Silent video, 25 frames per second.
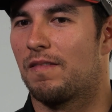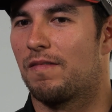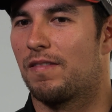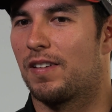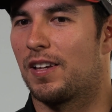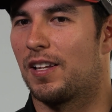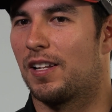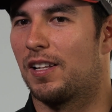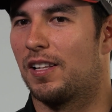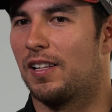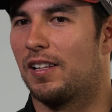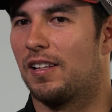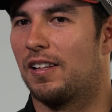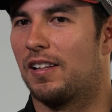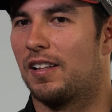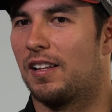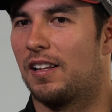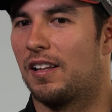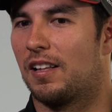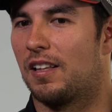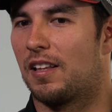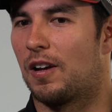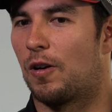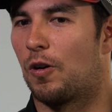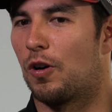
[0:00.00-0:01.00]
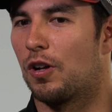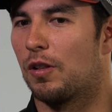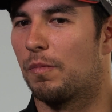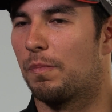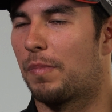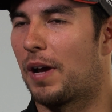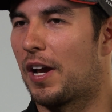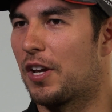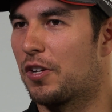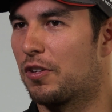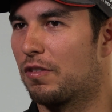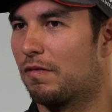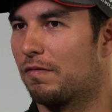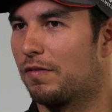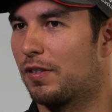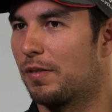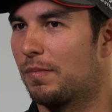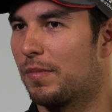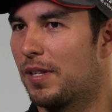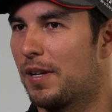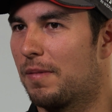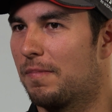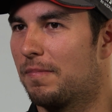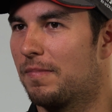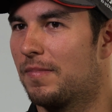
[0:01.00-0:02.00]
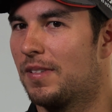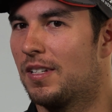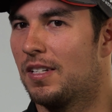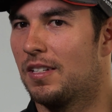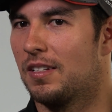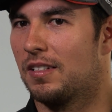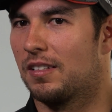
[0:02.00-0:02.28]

feel the whole passion from them.